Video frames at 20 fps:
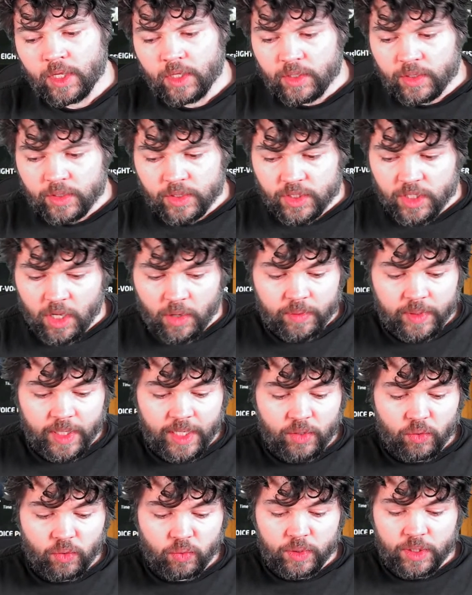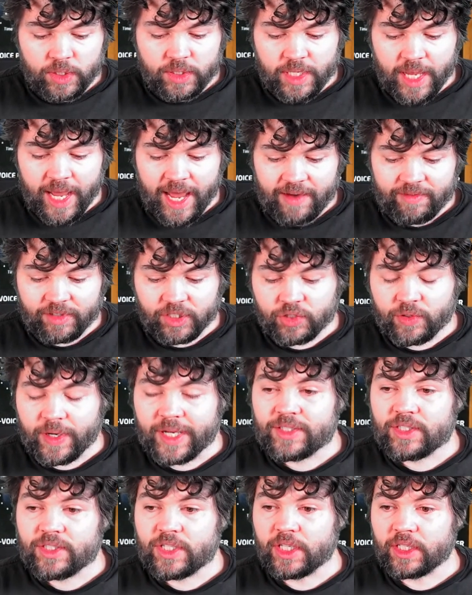So in order to have a
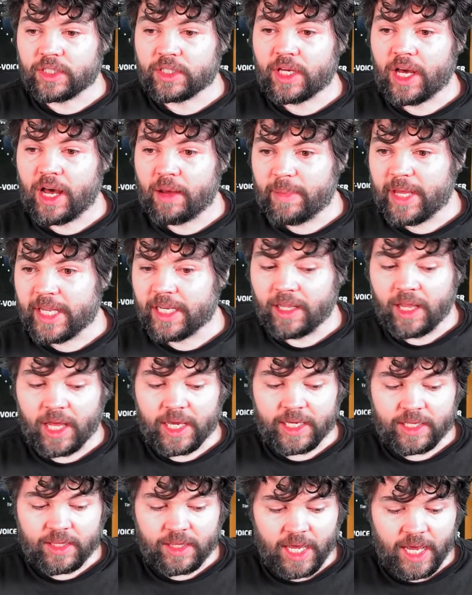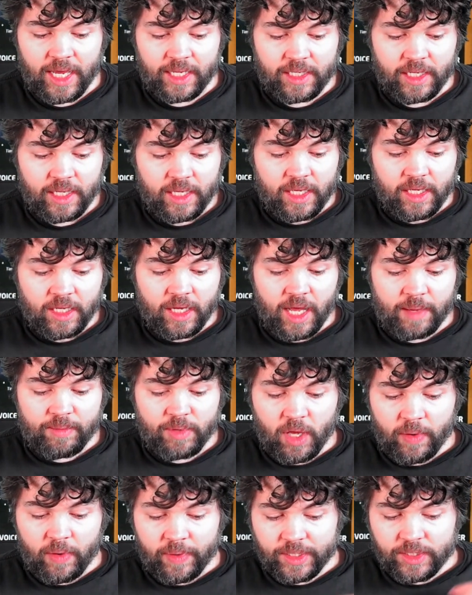transient come in like that, I'm
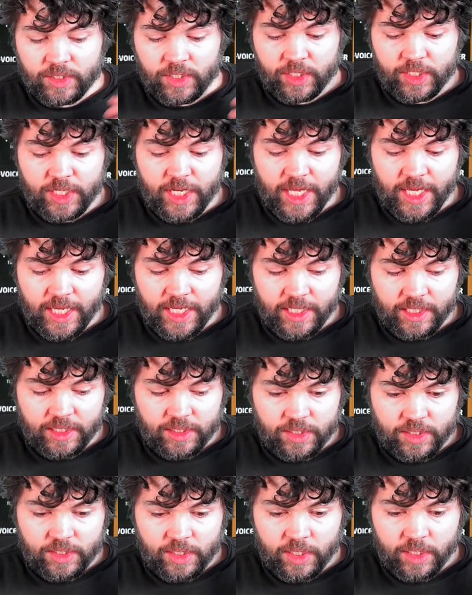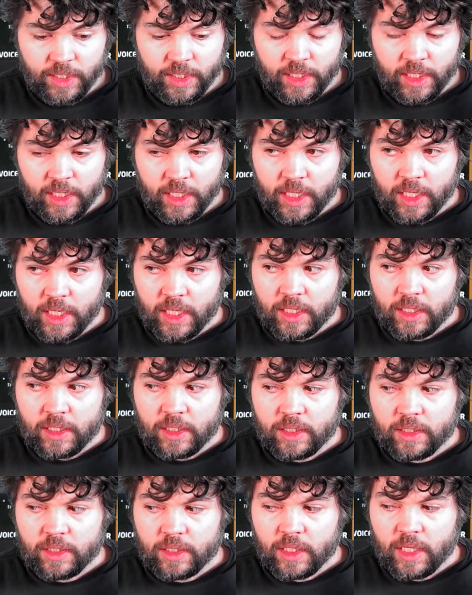going to need
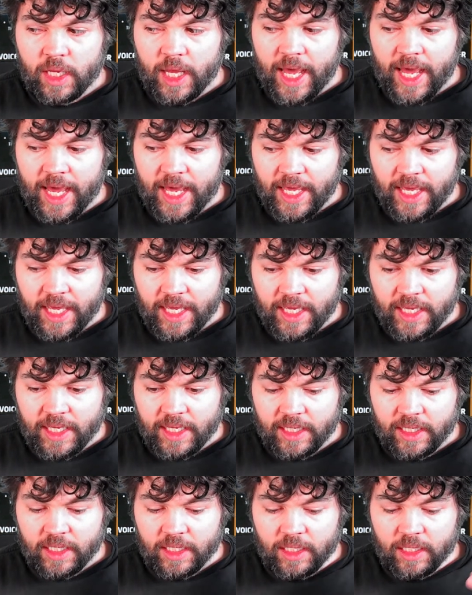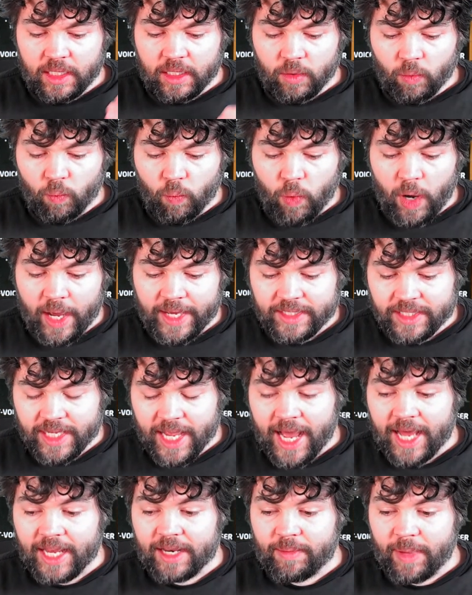a way to
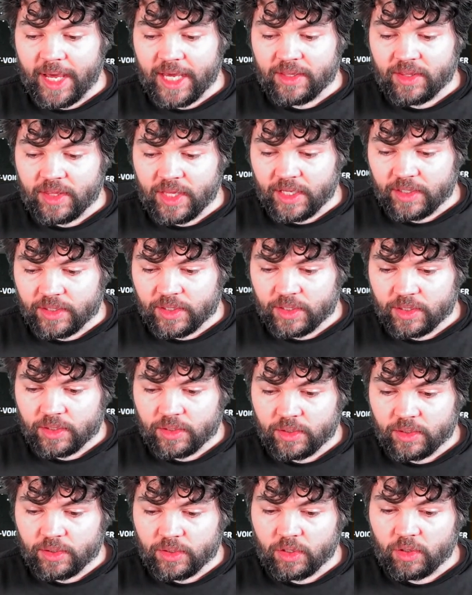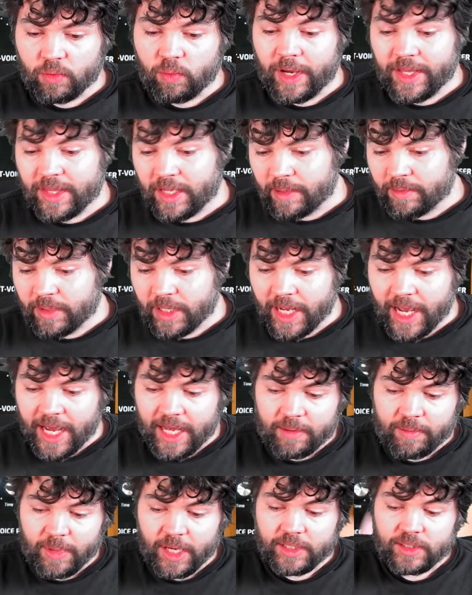animate this. So the way that I'm going to
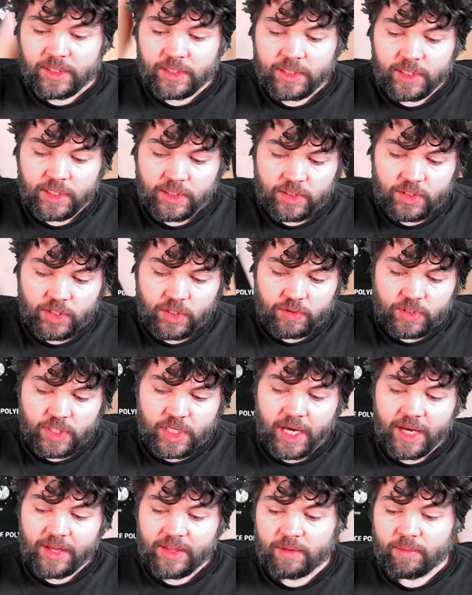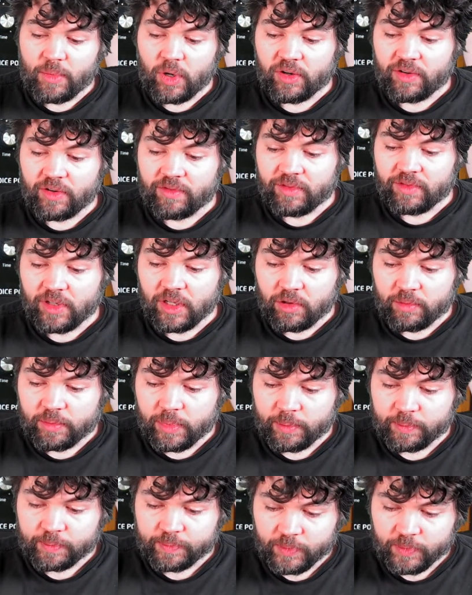animate it is use the other mod envelope.
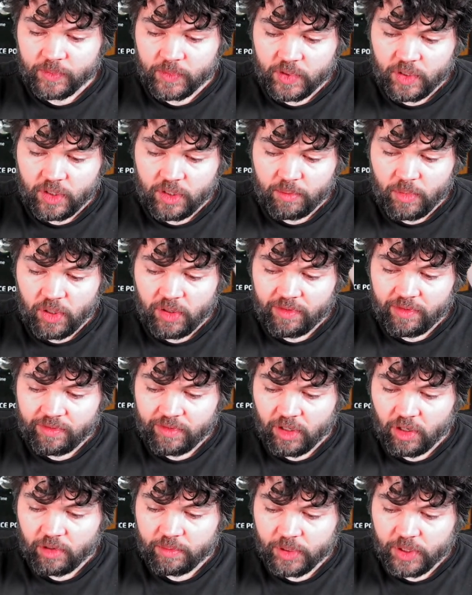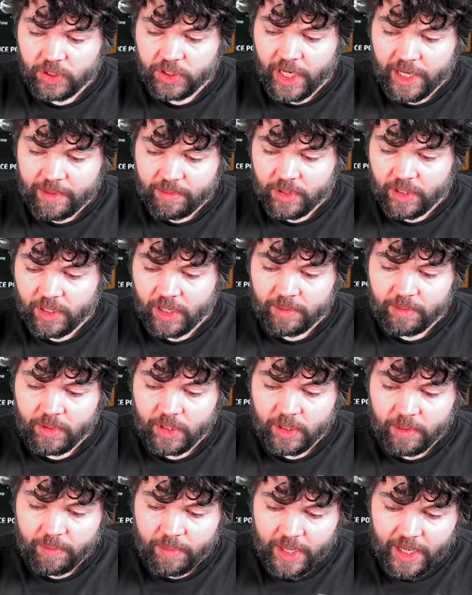So the mod envelope shape that I'm
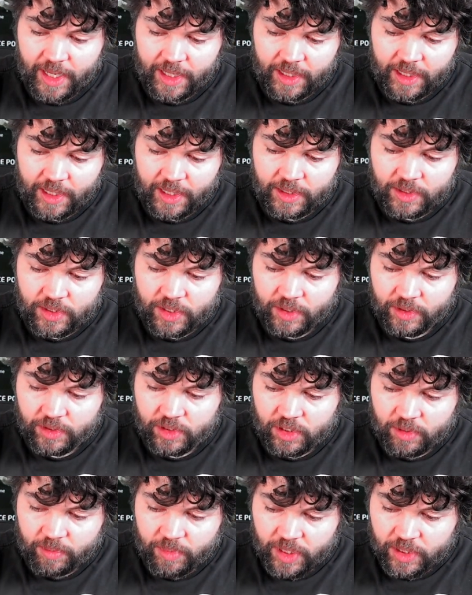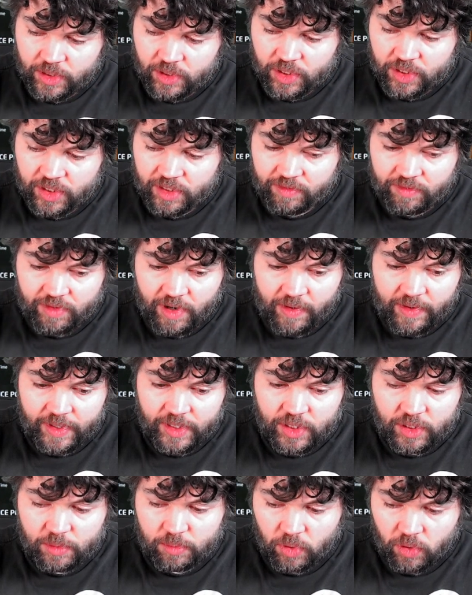going to pick is going to be just a very
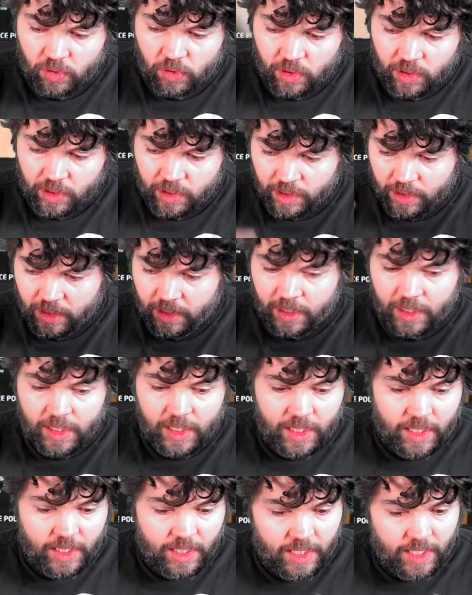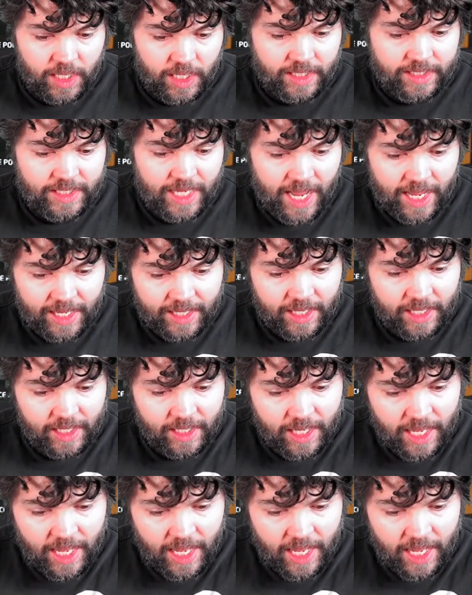small attack.